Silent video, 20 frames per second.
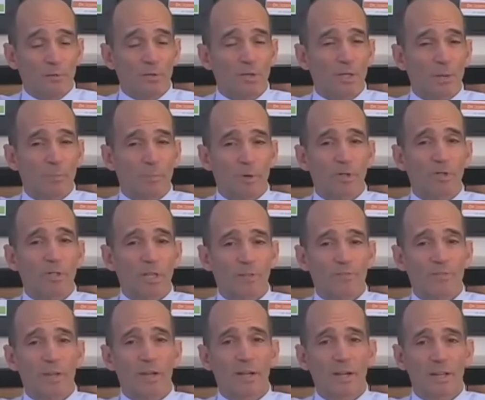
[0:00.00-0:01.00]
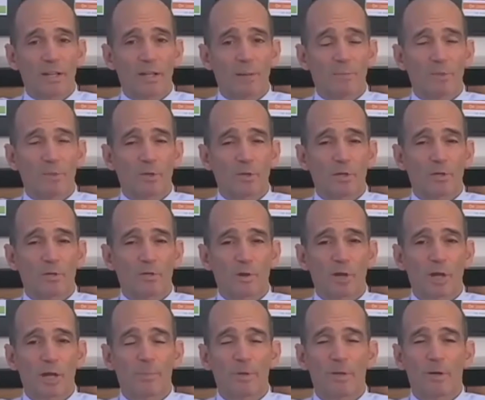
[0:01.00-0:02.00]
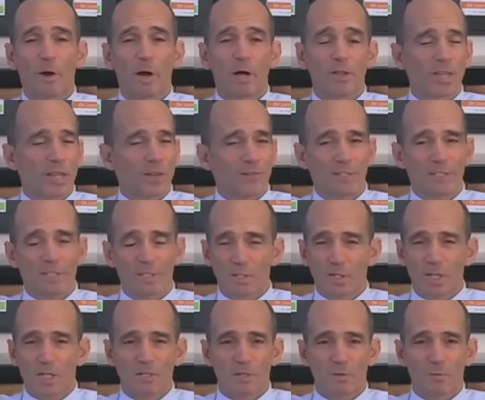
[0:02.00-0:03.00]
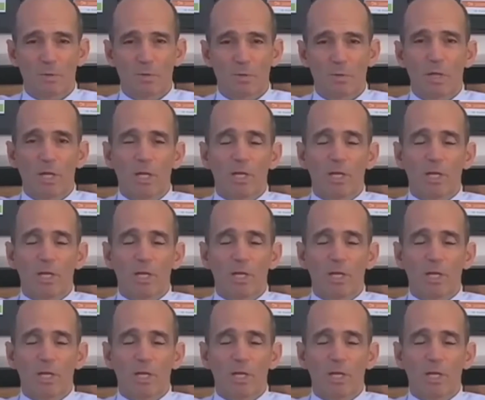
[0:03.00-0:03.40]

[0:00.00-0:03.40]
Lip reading: which I personally have not had the opportunity to try, but all the evidence suggests it would